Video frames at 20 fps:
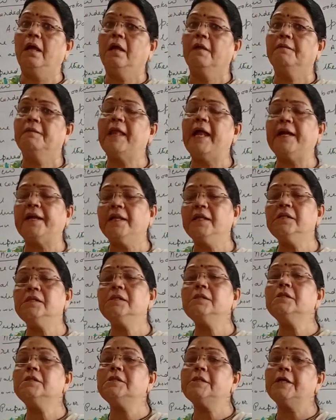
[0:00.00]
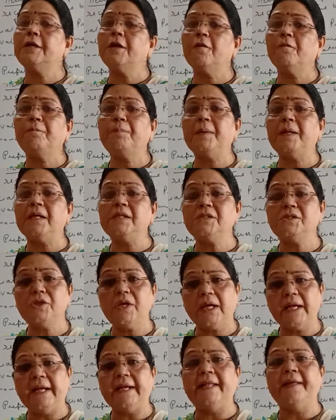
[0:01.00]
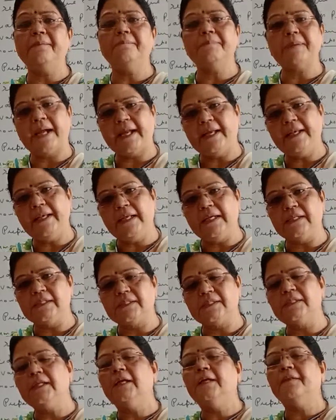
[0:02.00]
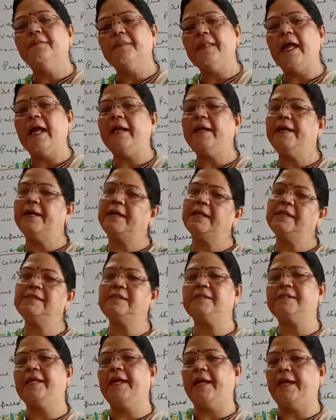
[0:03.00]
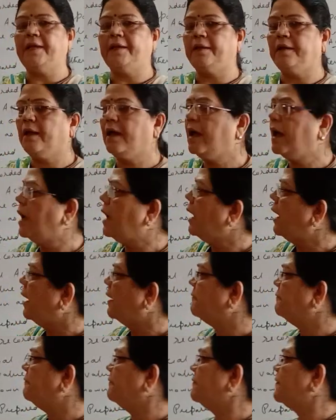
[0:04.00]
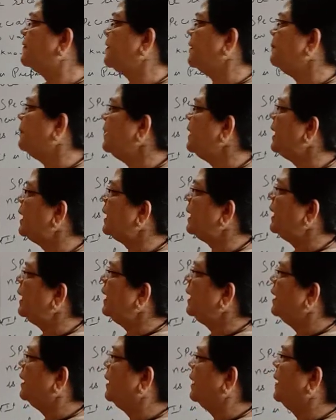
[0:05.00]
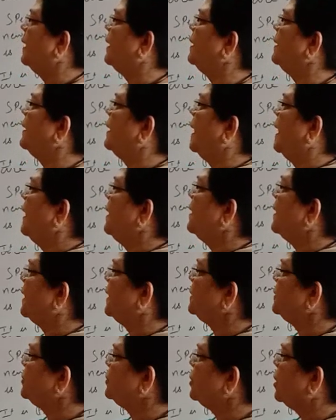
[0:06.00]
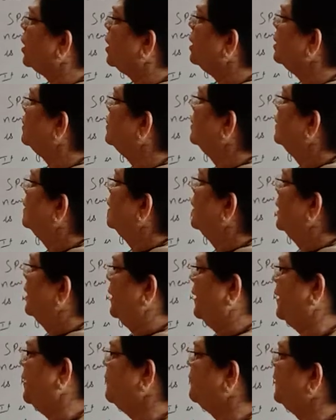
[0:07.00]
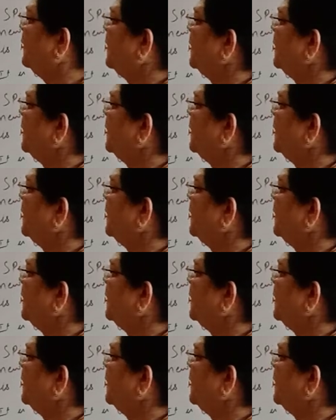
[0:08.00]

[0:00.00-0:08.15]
that is instead of plus you are getting minus, then it is gain. And similarly, in gain ratio, if it